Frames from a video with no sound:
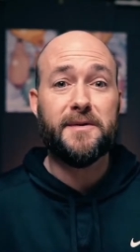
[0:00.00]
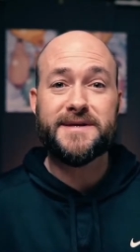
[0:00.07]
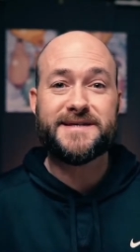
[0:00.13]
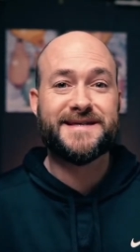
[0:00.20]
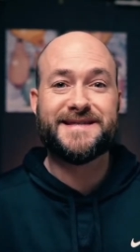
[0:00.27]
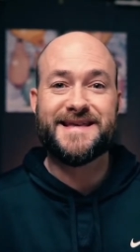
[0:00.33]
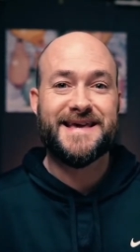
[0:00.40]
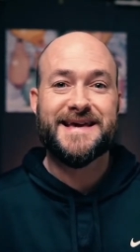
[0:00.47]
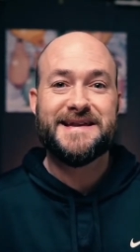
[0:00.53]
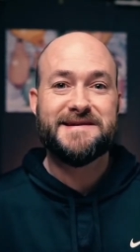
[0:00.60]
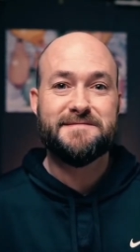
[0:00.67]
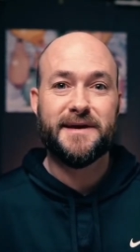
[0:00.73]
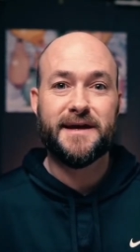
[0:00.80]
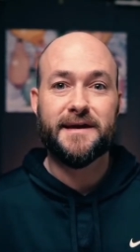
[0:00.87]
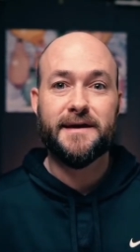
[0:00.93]
isn't the
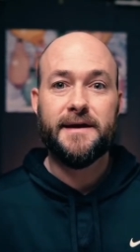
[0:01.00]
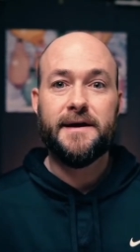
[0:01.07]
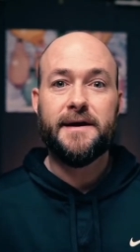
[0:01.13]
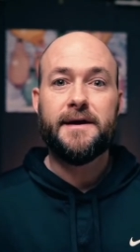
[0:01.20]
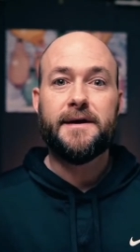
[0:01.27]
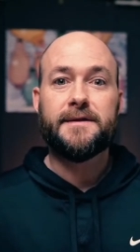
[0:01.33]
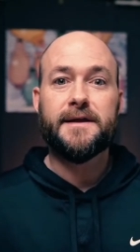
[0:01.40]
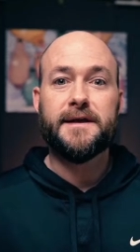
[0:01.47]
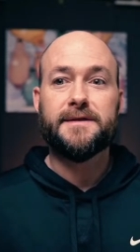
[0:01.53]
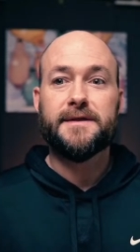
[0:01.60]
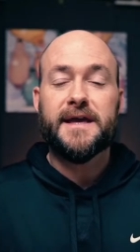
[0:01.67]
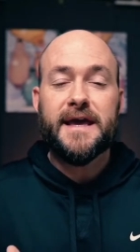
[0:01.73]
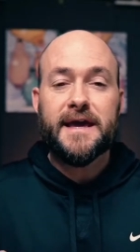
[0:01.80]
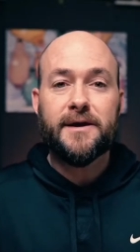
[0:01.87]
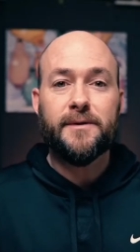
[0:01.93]
enemy. The,
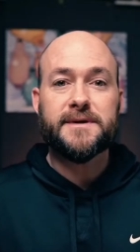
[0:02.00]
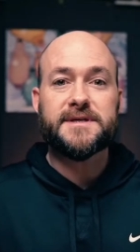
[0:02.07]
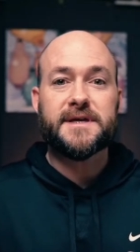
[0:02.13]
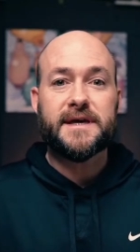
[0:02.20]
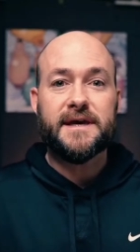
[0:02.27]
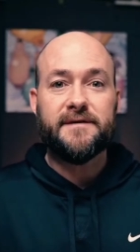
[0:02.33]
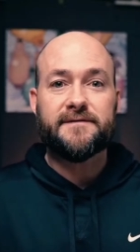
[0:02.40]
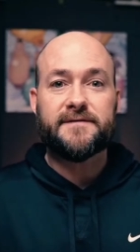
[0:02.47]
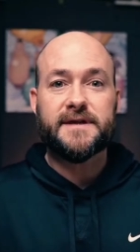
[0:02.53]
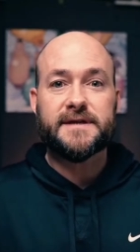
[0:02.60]
the ego is a gift.